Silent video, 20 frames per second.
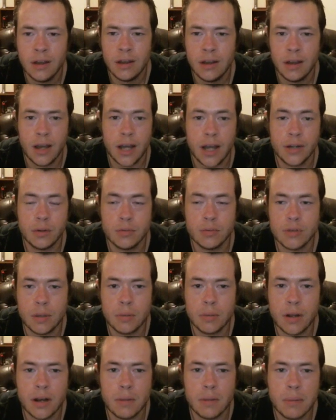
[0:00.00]
I'm
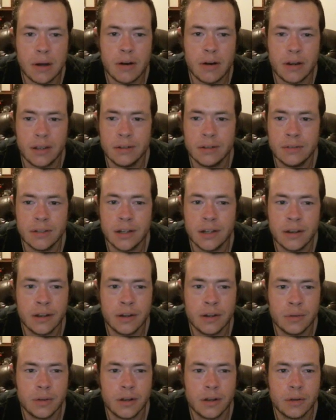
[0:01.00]
not an American, you know. I
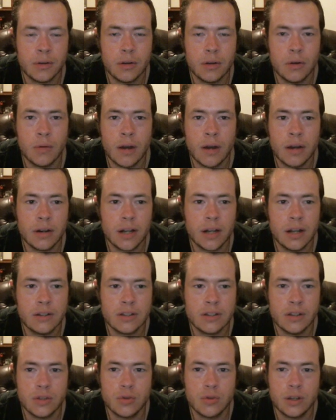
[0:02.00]
don't go around
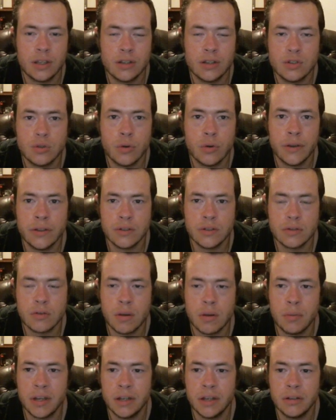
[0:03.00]
constantly drinking soy and
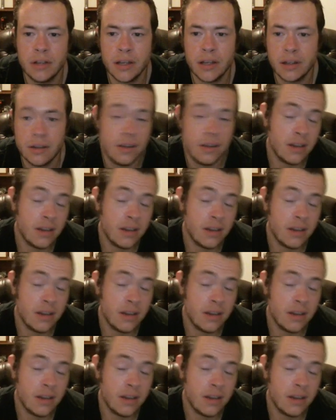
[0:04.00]
scrubbing. Like,